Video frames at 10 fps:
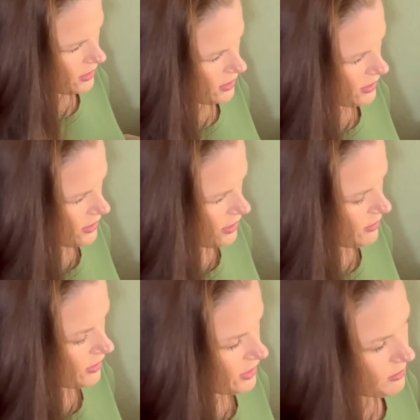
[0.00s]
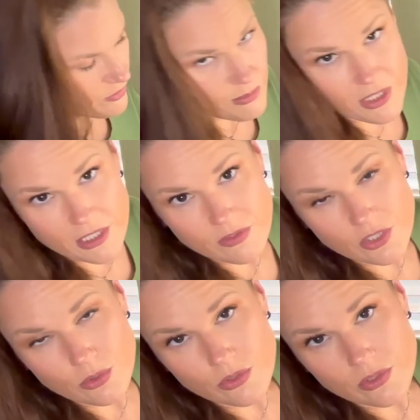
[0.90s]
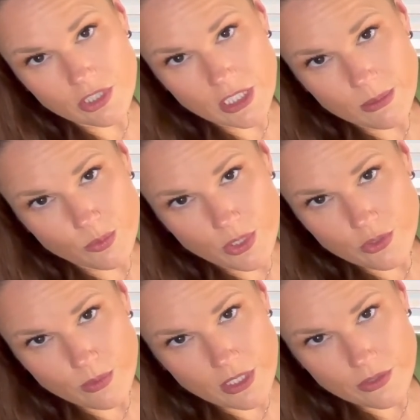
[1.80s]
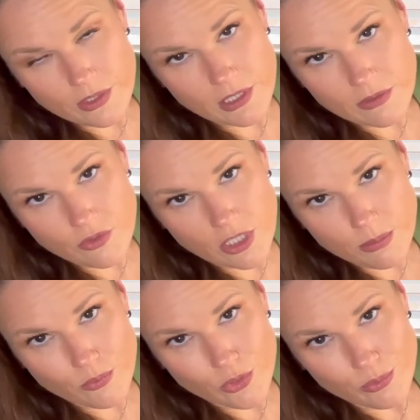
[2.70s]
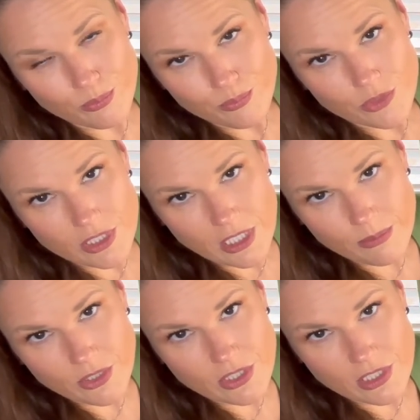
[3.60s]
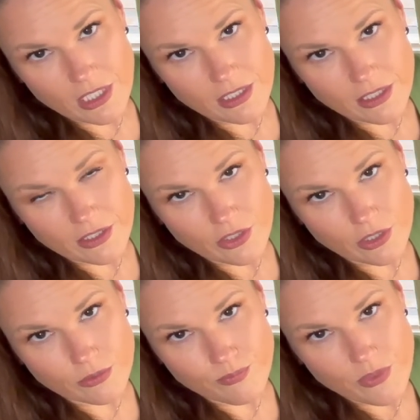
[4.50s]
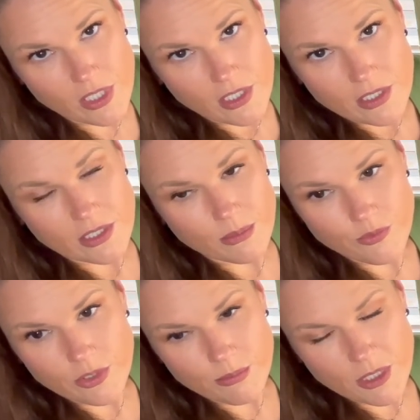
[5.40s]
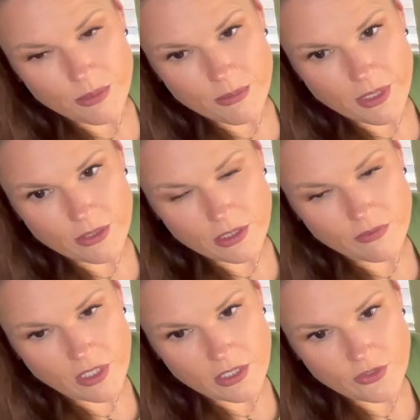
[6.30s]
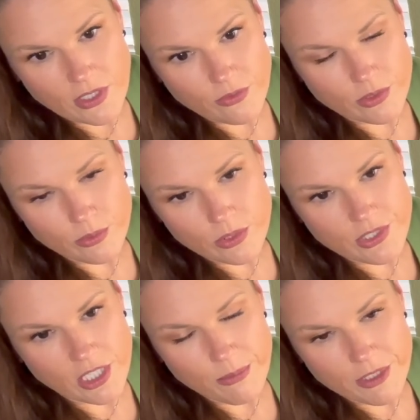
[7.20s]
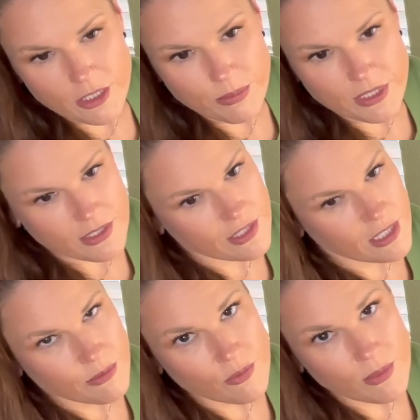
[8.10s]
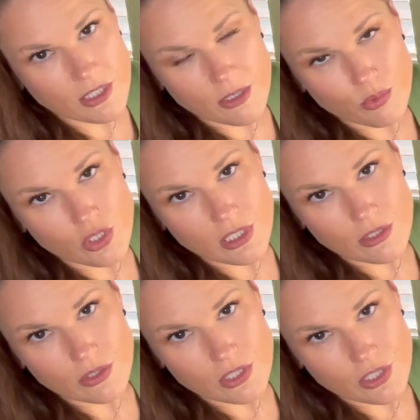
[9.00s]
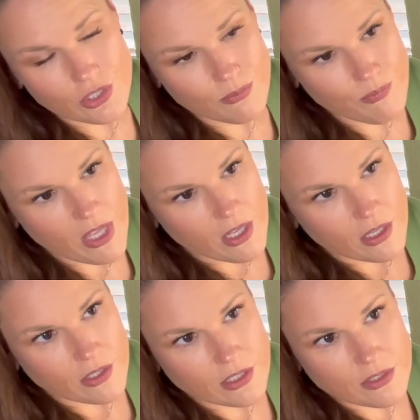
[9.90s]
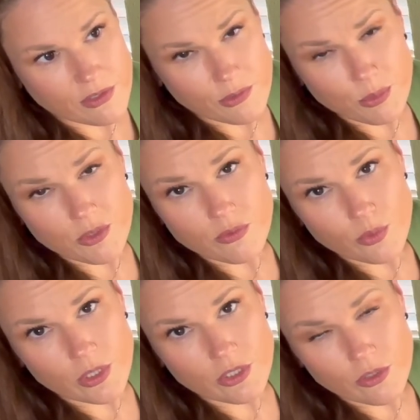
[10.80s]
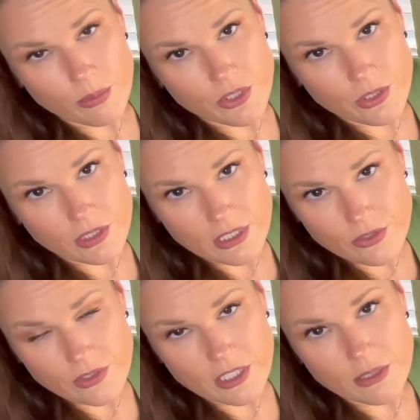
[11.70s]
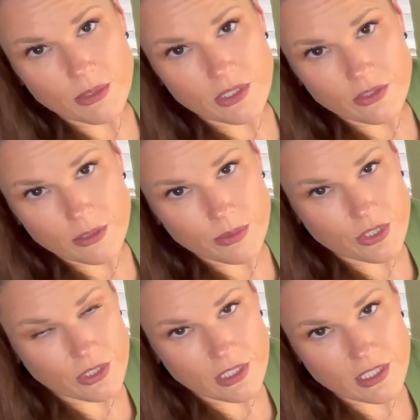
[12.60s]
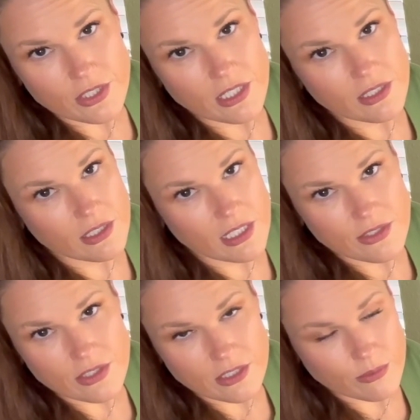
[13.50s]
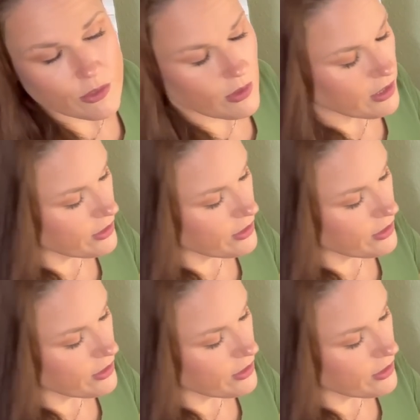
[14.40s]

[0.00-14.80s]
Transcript: It's time. Some of you might have two or three jobs, by the way, and you're thinking of dropping one. It's time to decide. Let it go. Some of you, it might be a matter of contract renewals coming up, and it's time to make that particular decision. Others of you have been afforded new opportunities or thinking about other opportunities, and it's going to require